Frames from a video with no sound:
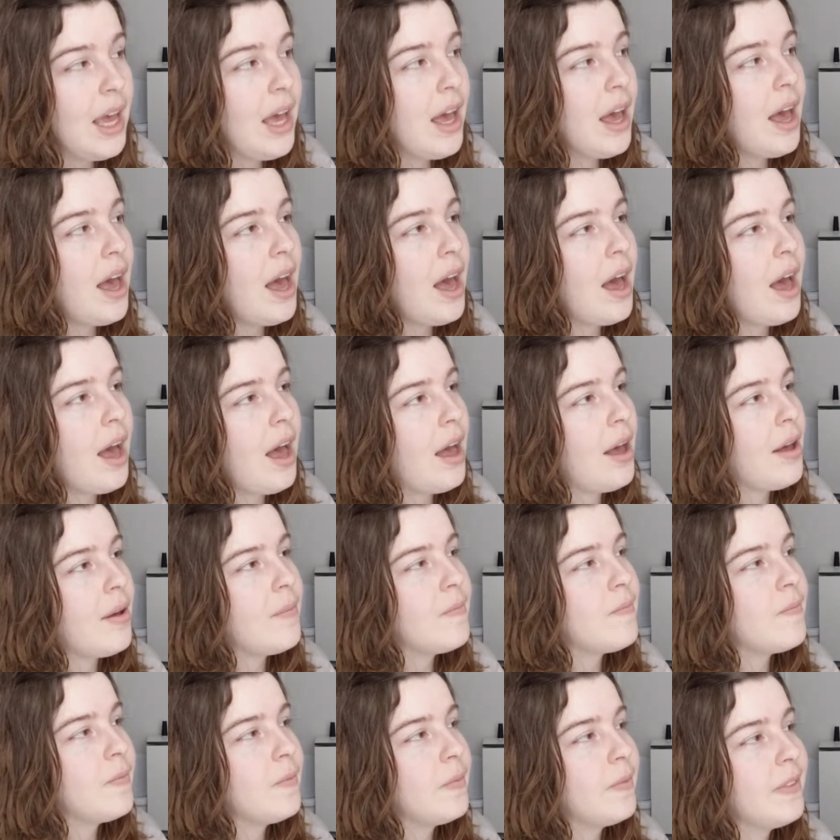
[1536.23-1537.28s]

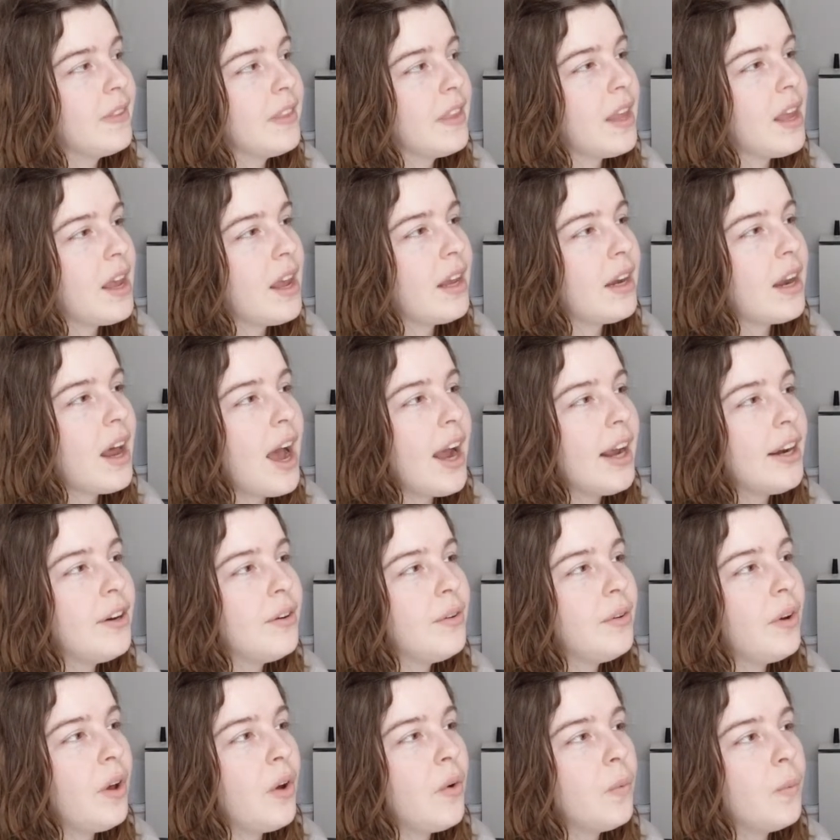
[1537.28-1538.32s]
And I
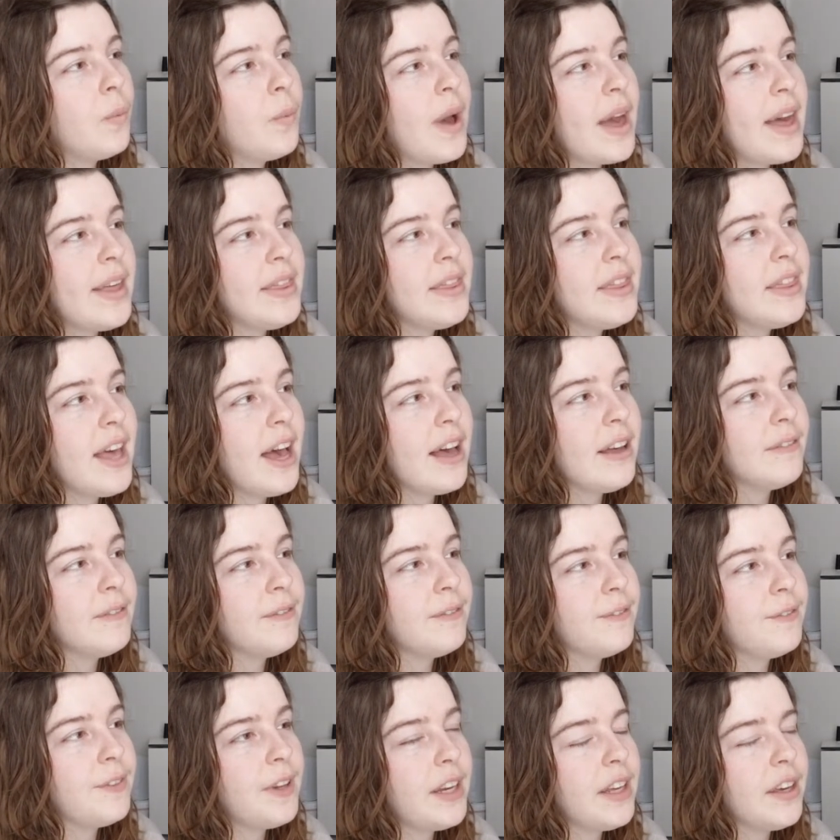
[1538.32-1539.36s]
don't know when that
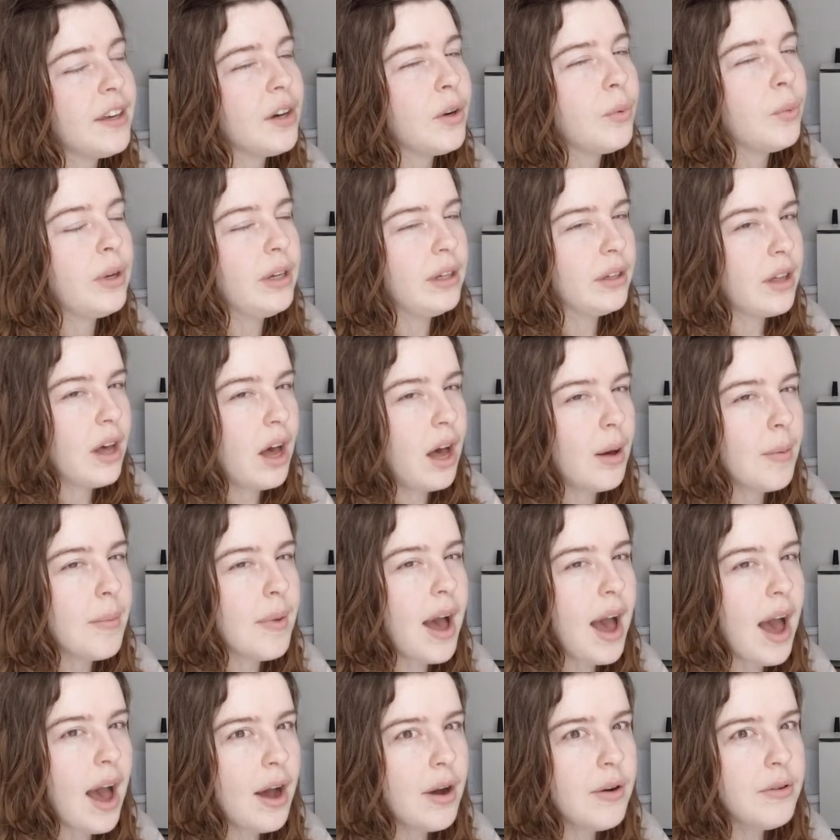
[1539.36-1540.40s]
video will come
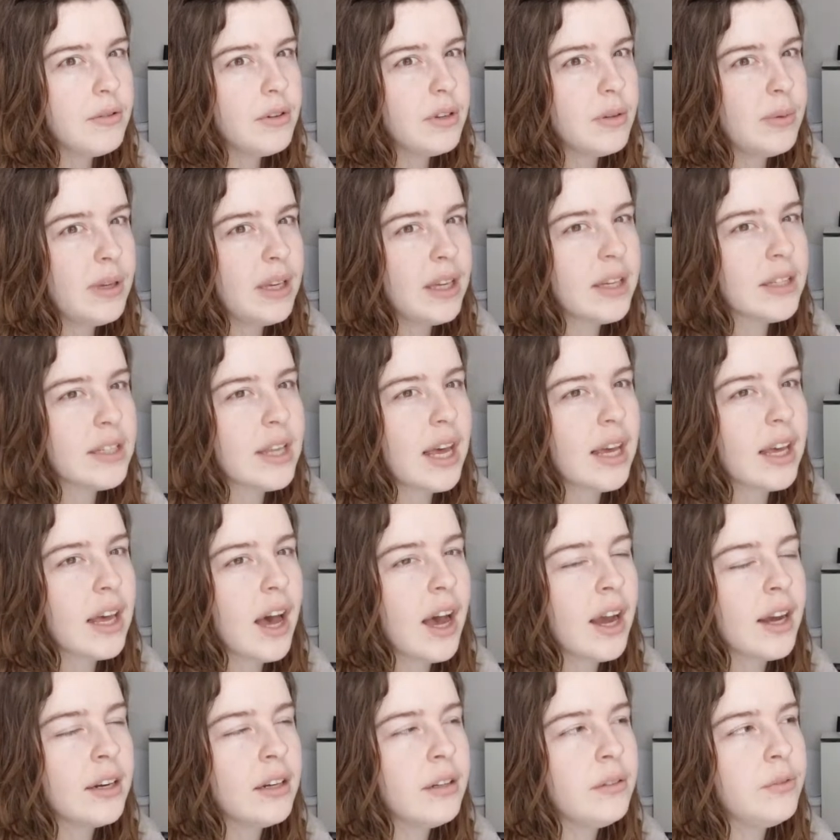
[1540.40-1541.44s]
out because I
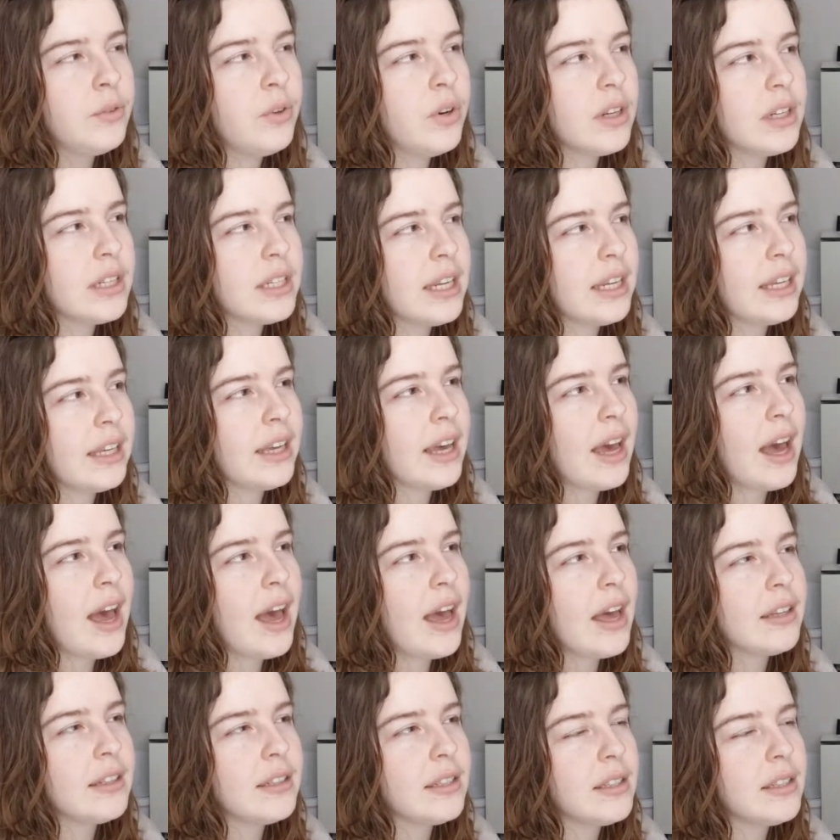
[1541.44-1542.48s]
kind of want to get